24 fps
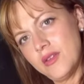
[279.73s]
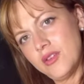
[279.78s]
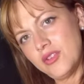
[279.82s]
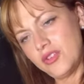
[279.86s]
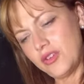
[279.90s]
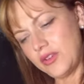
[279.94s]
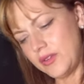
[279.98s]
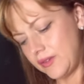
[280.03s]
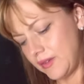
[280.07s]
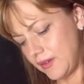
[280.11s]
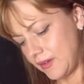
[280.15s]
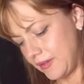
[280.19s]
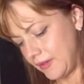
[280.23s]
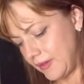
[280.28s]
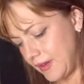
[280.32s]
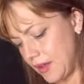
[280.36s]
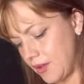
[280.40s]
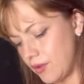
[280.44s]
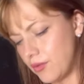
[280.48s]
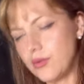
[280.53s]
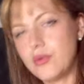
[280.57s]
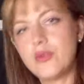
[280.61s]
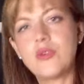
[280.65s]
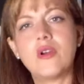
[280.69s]
just a
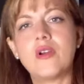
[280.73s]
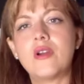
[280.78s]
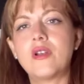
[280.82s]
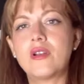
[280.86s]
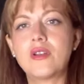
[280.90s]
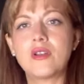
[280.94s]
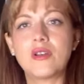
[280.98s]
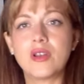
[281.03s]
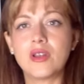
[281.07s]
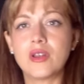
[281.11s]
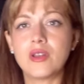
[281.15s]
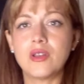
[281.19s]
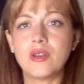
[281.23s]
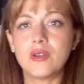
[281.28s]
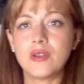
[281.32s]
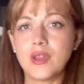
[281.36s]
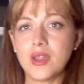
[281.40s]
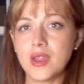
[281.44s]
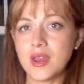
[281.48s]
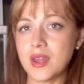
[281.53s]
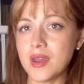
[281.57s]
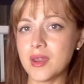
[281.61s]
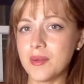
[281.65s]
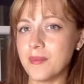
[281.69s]
single garter
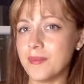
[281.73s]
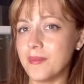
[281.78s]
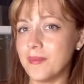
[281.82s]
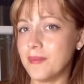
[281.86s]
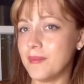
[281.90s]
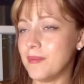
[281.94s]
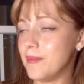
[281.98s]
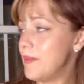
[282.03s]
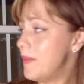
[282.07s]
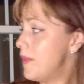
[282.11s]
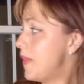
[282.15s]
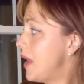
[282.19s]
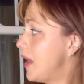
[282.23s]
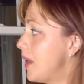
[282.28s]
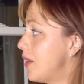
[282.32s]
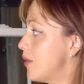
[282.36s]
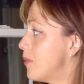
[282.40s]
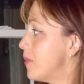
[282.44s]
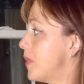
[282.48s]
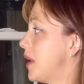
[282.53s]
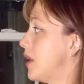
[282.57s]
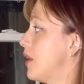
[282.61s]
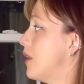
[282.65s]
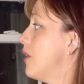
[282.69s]
and it may or
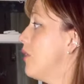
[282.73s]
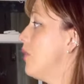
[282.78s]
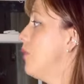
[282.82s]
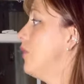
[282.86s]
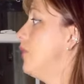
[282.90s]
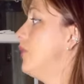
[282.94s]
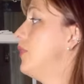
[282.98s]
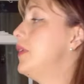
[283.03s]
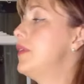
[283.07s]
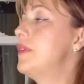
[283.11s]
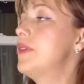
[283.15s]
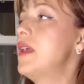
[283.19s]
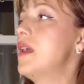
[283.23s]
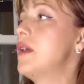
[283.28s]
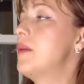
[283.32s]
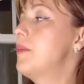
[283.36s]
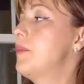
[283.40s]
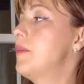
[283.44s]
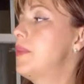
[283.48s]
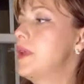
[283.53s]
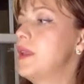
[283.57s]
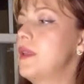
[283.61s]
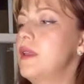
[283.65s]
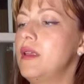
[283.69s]
may not hold these up,
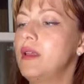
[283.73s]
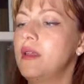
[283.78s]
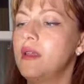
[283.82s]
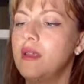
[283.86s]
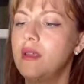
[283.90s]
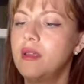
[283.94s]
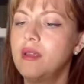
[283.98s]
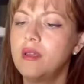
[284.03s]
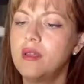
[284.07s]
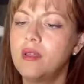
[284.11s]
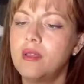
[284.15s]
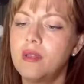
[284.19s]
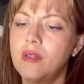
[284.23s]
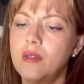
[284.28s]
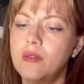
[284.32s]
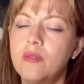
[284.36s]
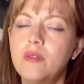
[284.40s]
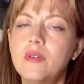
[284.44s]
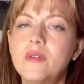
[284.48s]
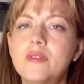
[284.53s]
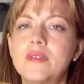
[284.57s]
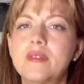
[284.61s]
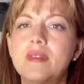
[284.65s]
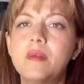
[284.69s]
but
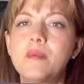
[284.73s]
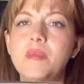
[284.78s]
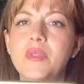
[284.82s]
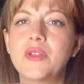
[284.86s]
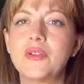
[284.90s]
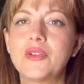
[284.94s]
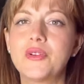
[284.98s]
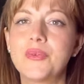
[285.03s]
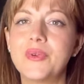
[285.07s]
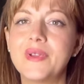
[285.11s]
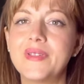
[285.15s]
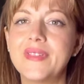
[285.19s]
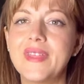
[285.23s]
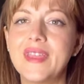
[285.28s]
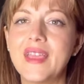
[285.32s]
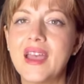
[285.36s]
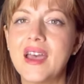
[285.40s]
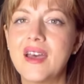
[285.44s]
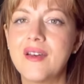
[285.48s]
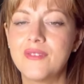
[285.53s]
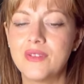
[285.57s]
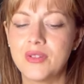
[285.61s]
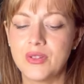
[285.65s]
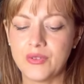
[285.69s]
looks similar to what they
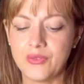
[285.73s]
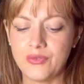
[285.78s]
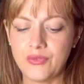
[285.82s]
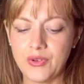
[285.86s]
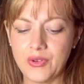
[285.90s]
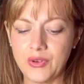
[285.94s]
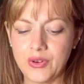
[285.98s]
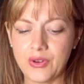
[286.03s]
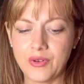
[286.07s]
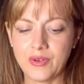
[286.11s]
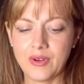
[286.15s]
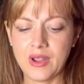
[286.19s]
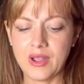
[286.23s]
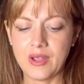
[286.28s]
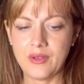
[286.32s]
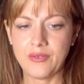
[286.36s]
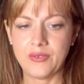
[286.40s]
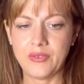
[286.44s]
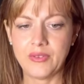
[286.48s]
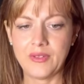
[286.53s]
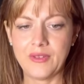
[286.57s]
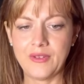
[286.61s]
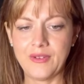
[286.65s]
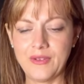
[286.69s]
have in the photograph,
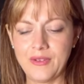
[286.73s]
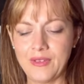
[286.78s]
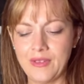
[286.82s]
so.